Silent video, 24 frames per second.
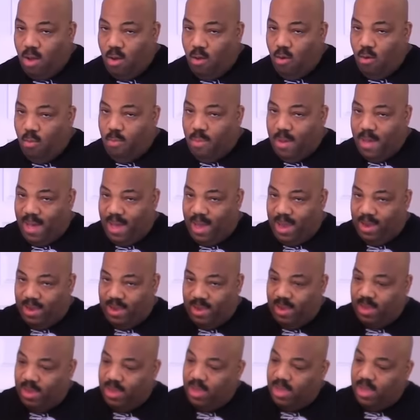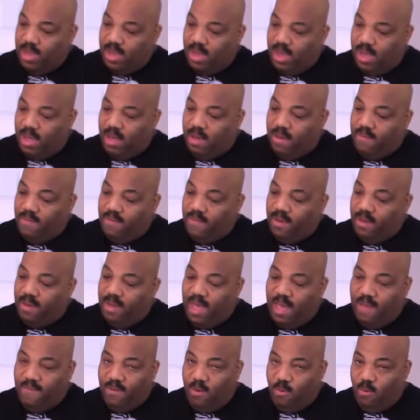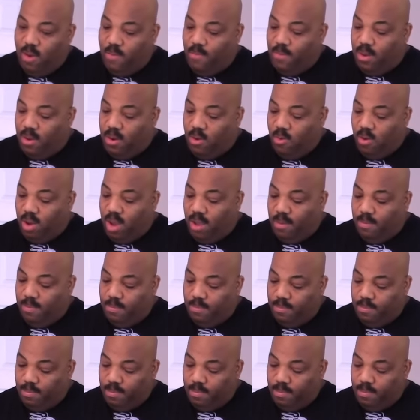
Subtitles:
whole pint of heavy whipping cream.